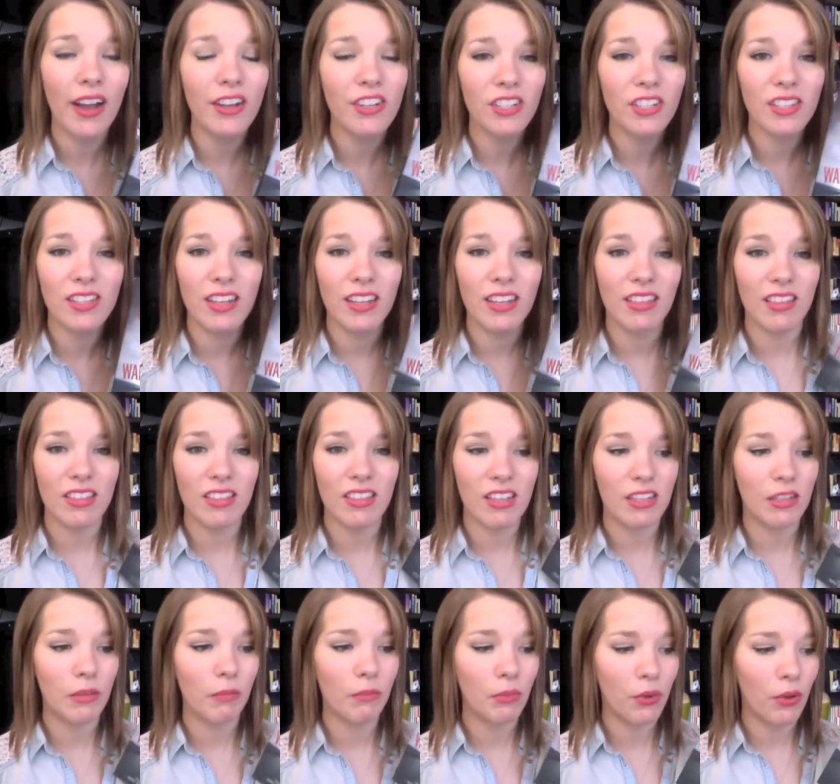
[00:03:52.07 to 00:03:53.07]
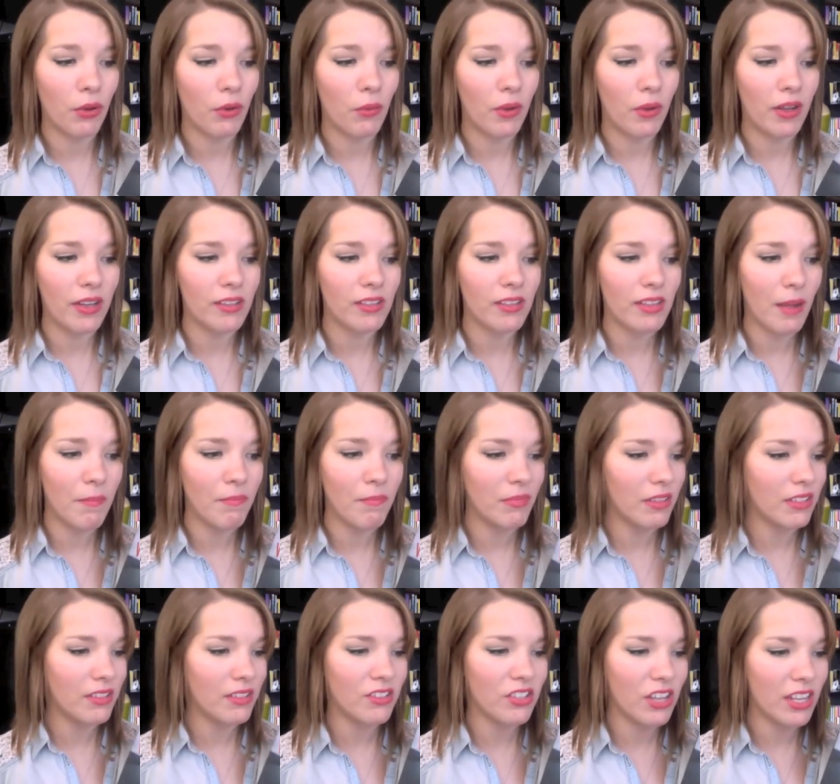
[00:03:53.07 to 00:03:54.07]
just think that this book was. Um,
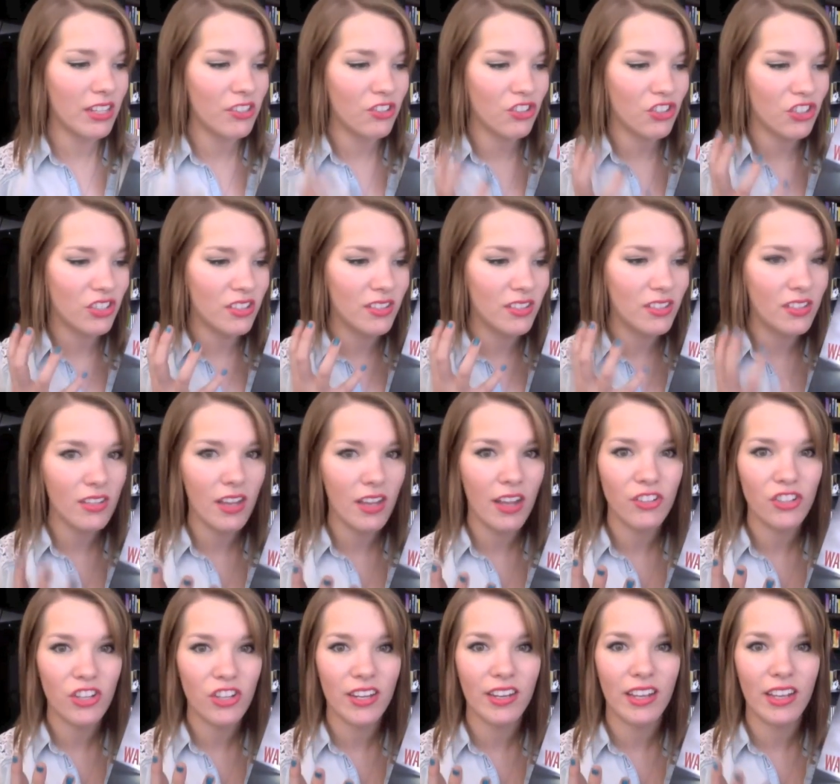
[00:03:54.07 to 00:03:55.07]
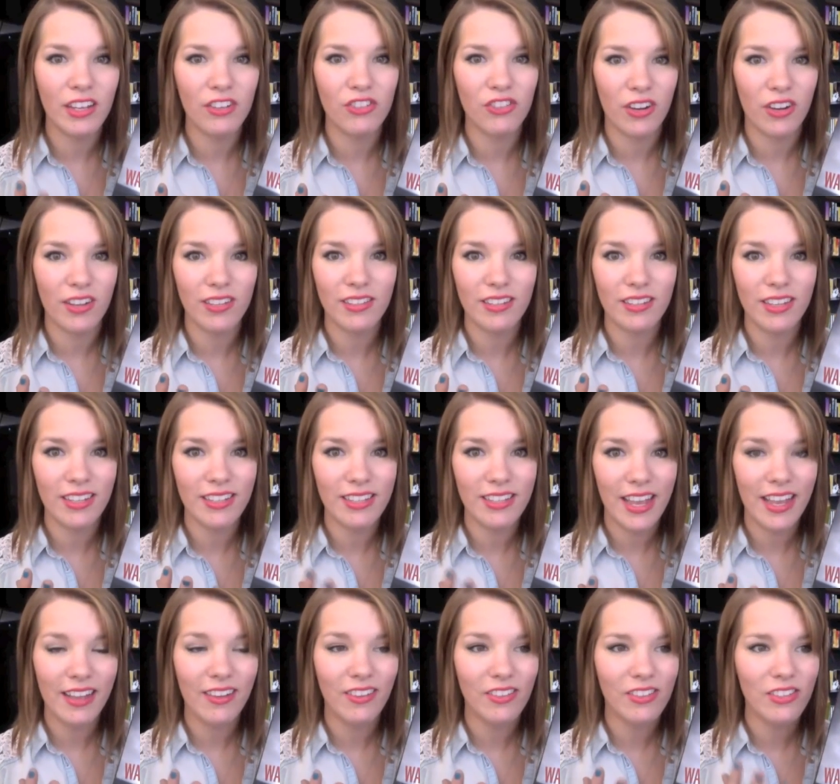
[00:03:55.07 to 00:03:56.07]
it's just such an interesting
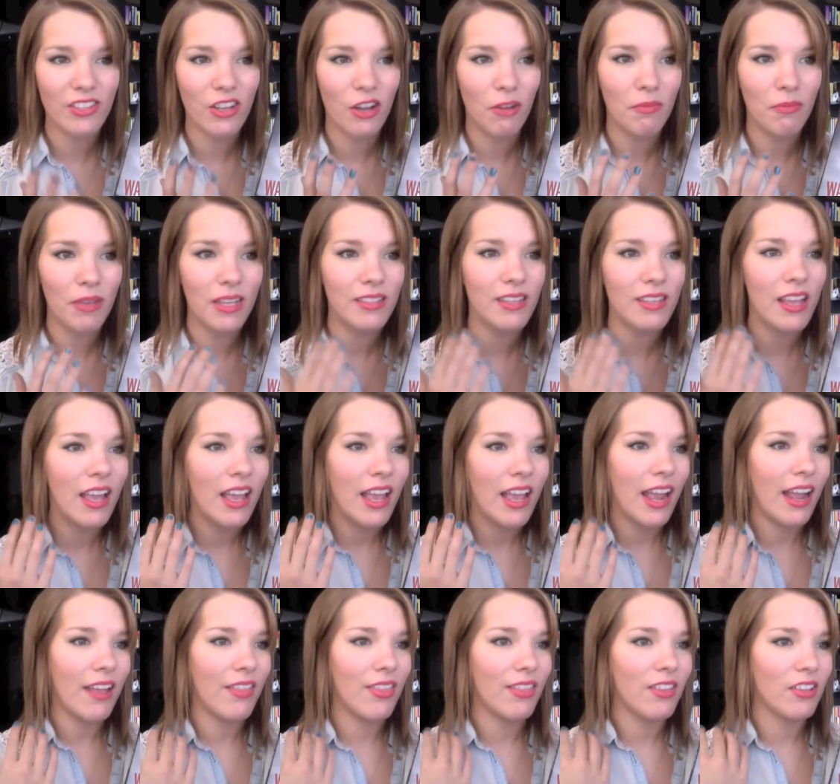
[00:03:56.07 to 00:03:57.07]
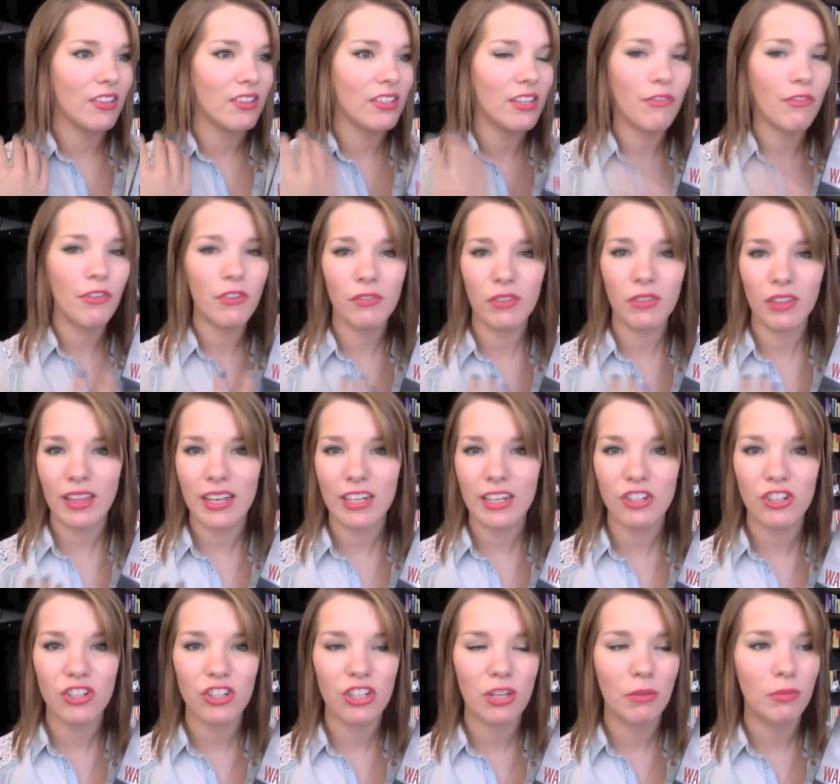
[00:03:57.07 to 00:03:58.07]
take on zombies and the different
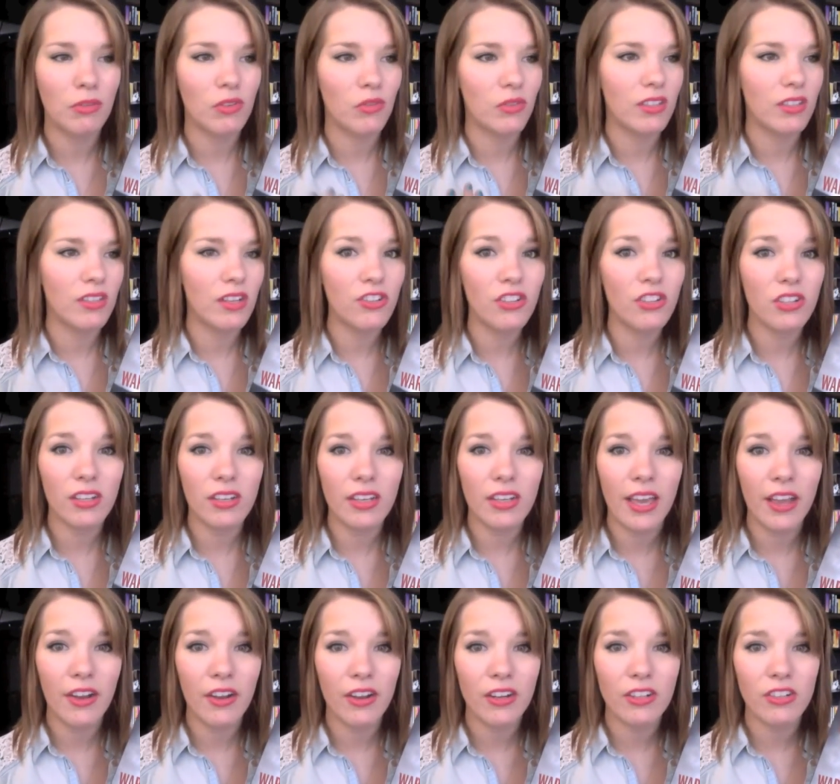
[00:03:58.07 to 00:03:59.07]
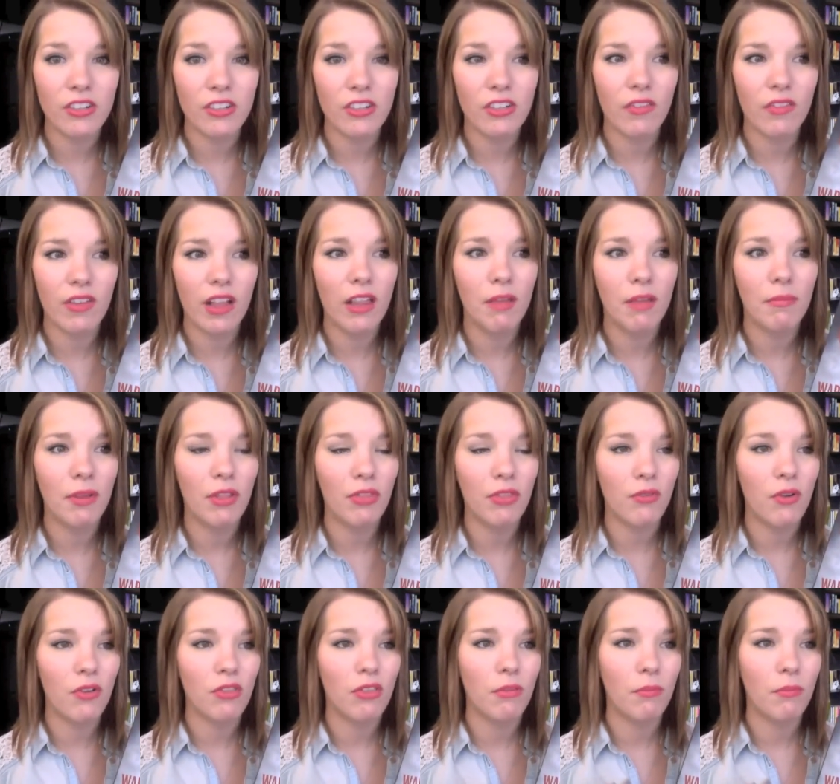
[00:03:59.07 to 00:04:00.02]
relationships. There was such a good character development throughout the